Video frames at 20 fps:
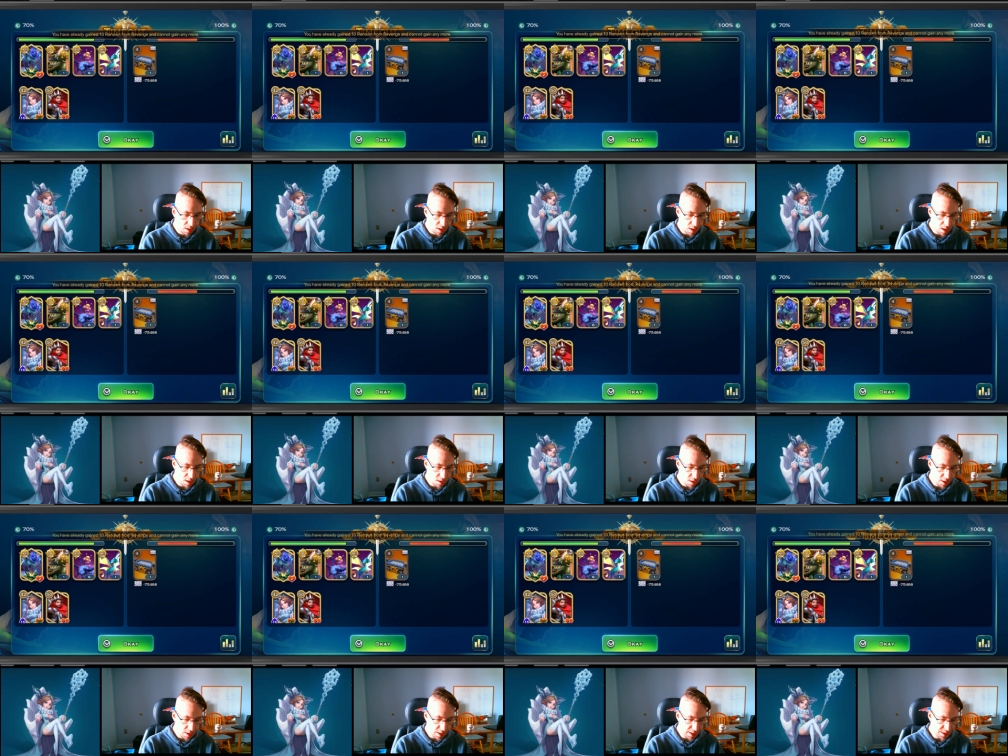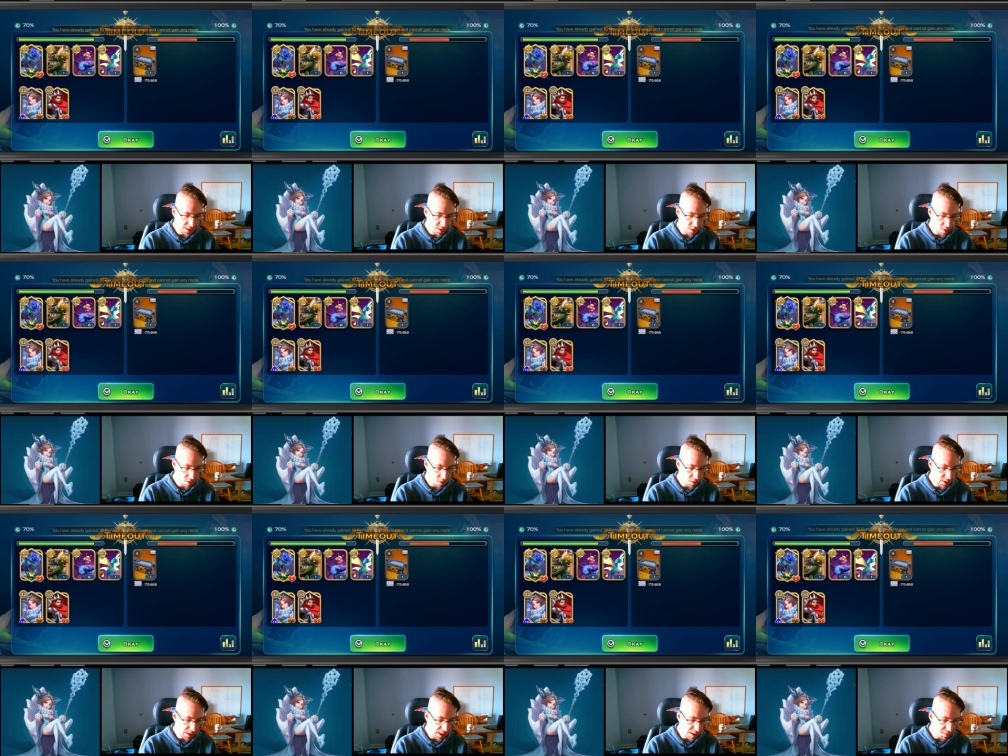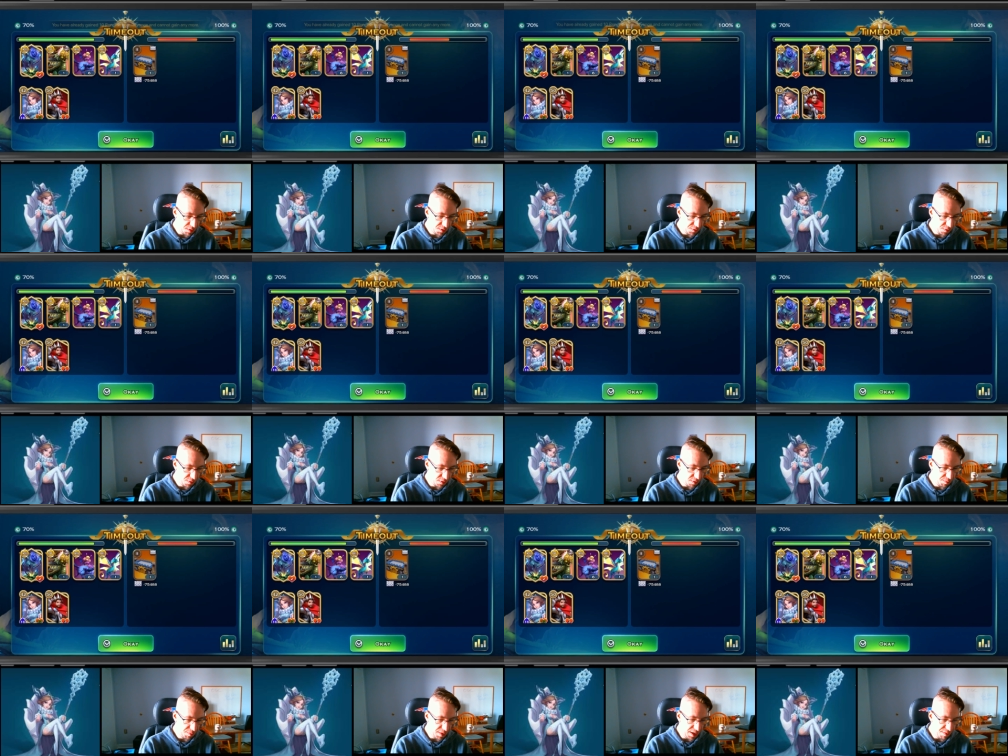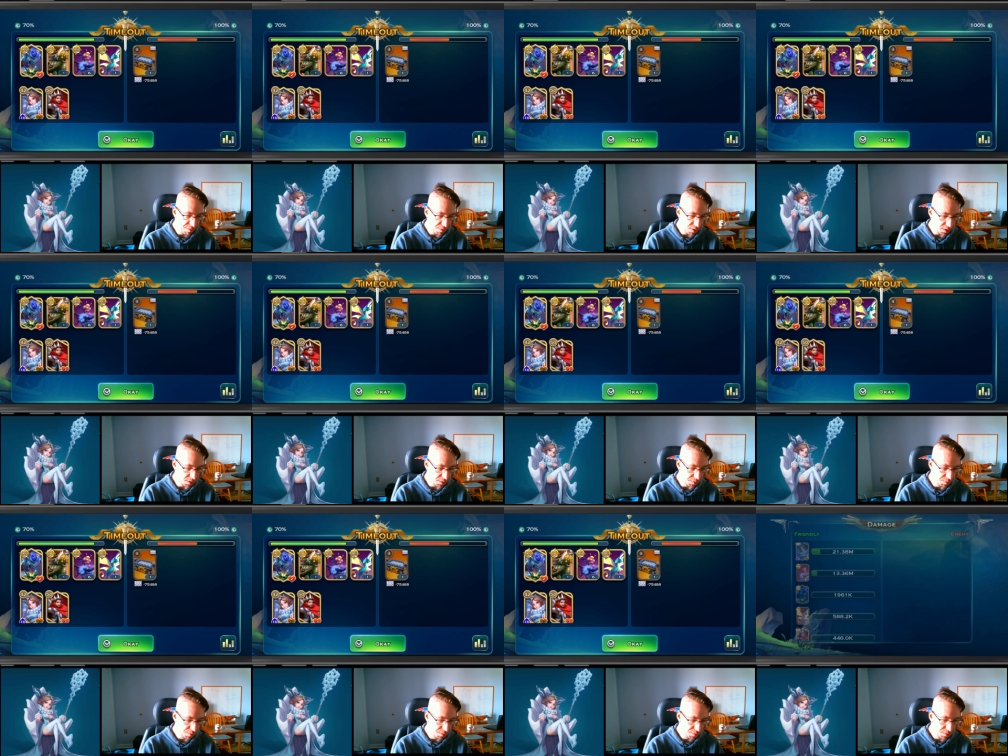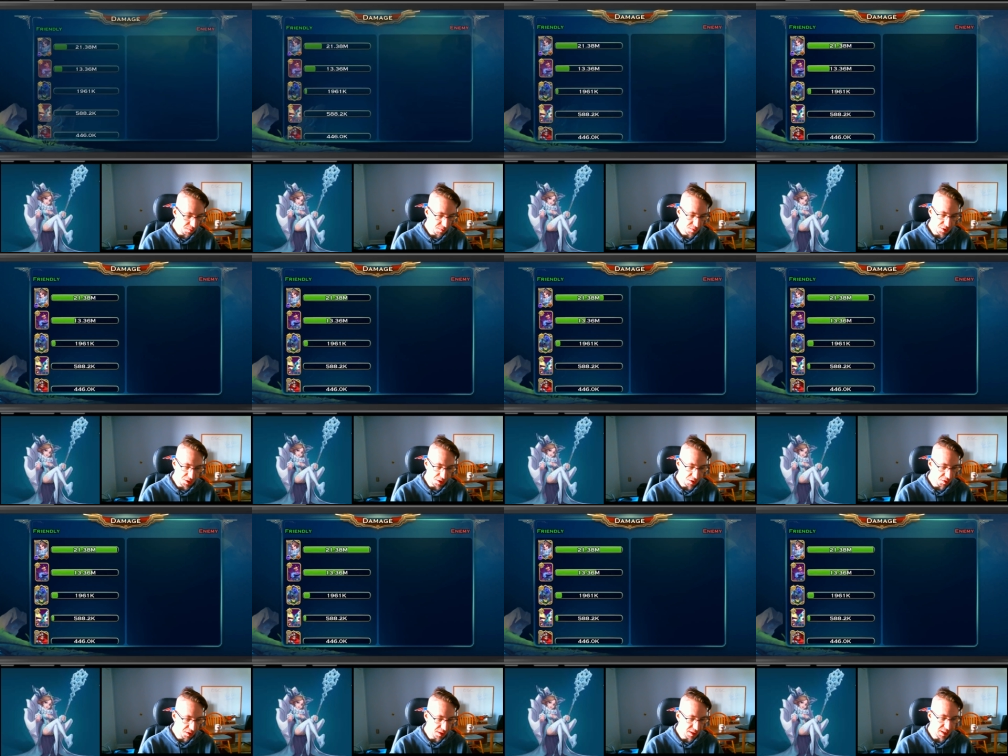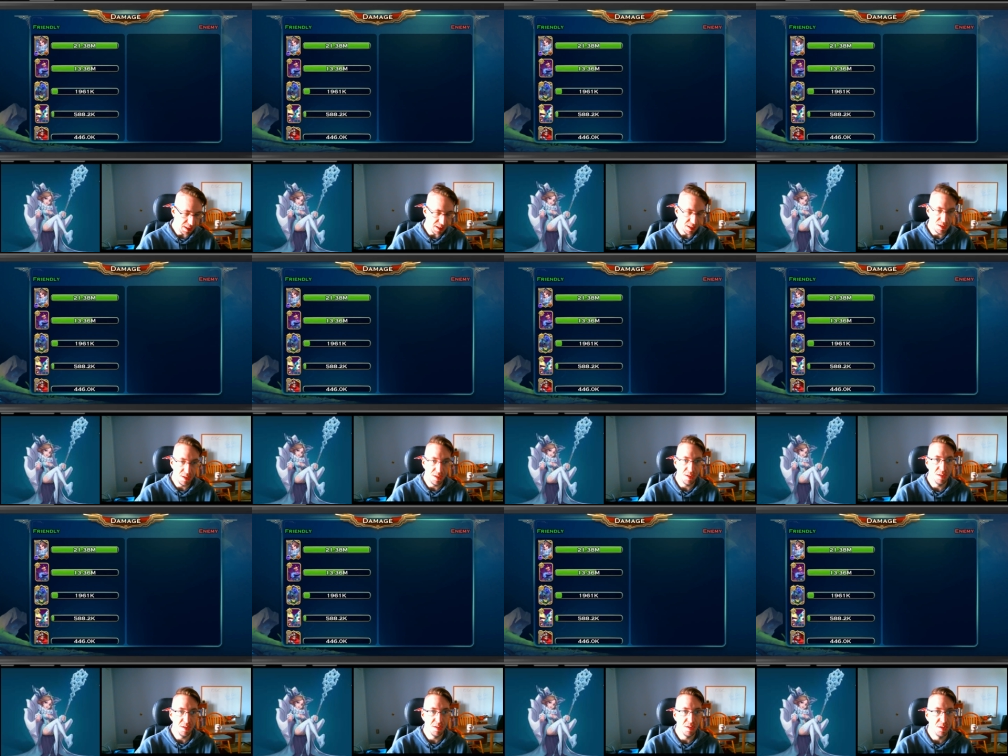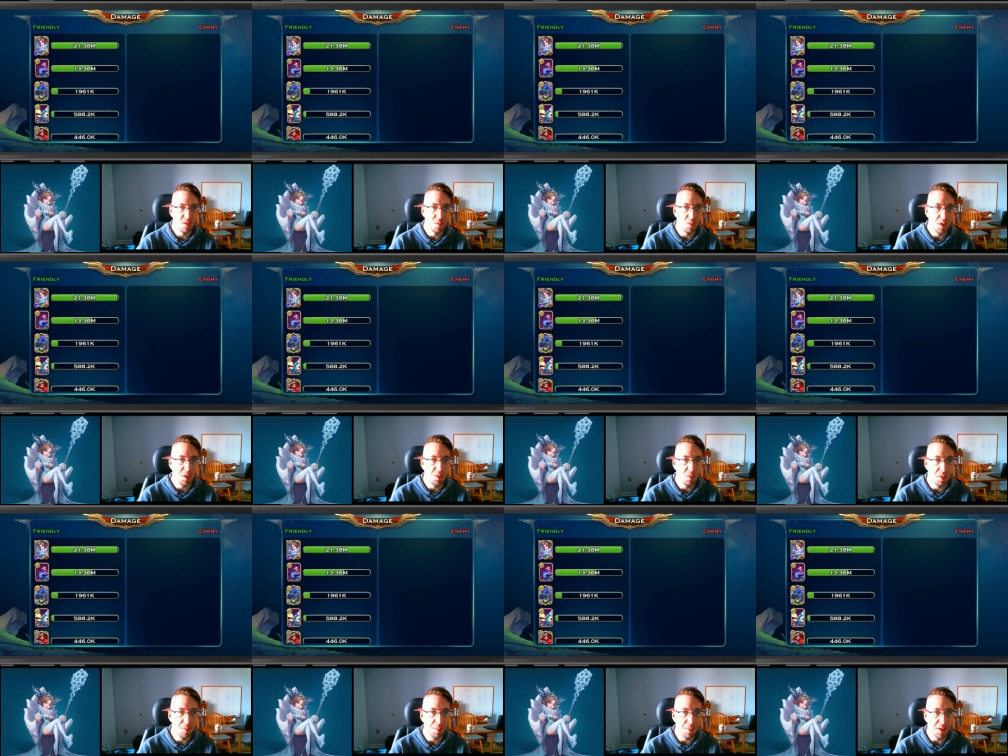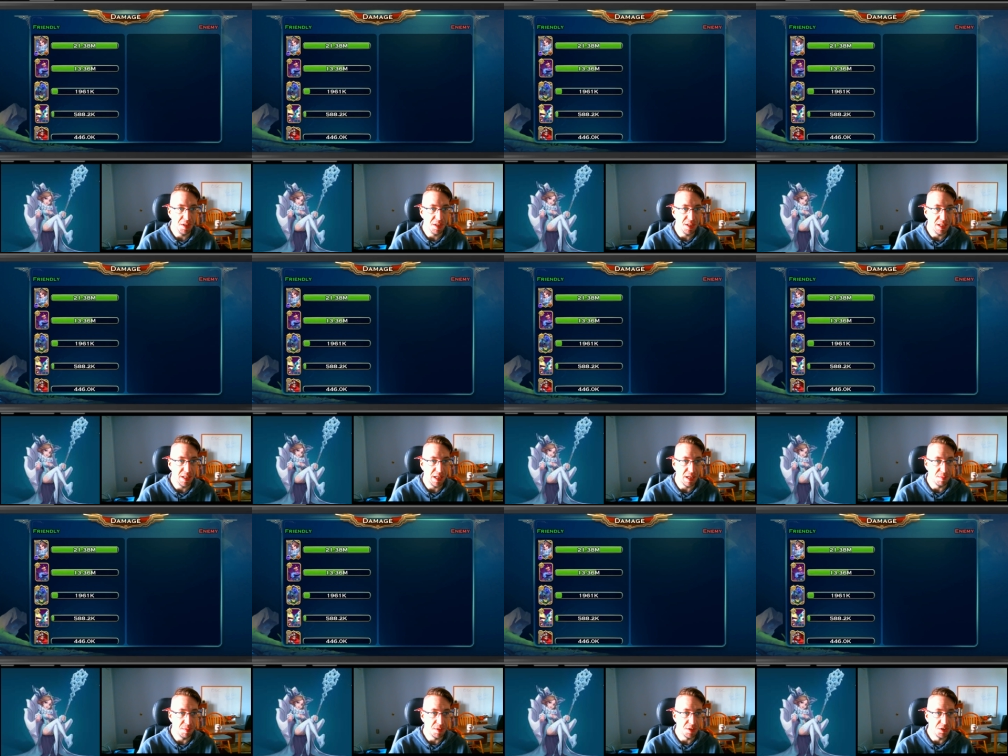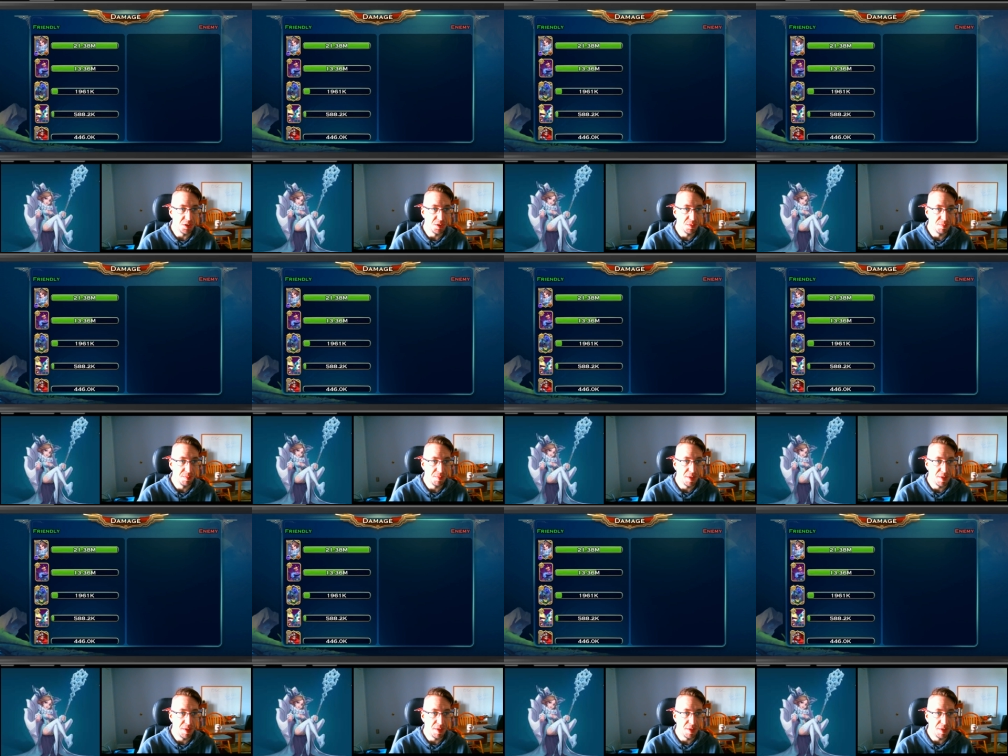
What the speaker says: Alright, so damage from Avril. She only did 21 million damage.